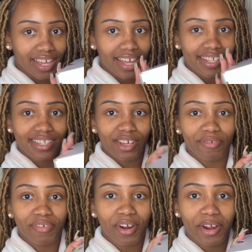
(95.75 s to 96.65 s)
It has
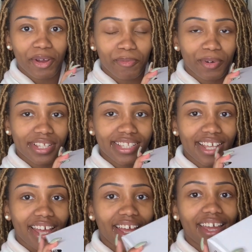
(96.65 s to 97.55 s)
Telfar on one
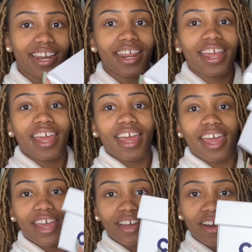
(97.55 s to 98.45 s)
side
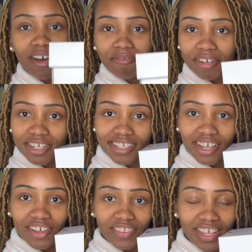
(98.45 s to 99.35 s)
and Converse
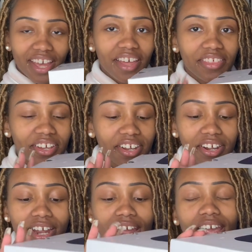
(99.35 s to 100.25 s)
on the other.